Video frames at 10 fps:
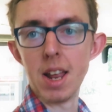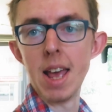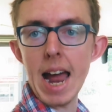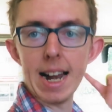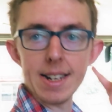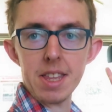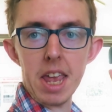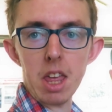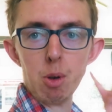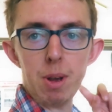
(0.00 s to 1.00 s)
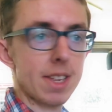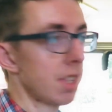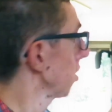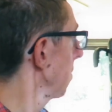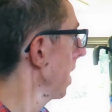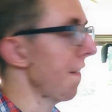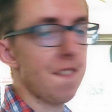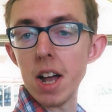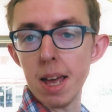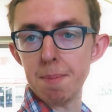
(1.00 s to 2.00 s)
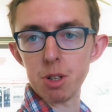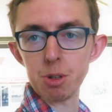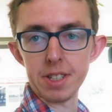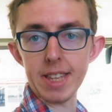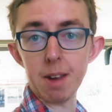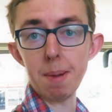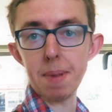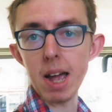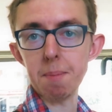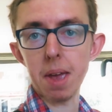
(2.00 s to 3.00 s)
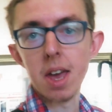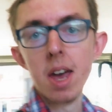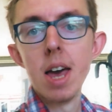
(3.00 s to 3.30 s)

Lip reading: and it's the 3003 Vale bus, which you can see right behind me.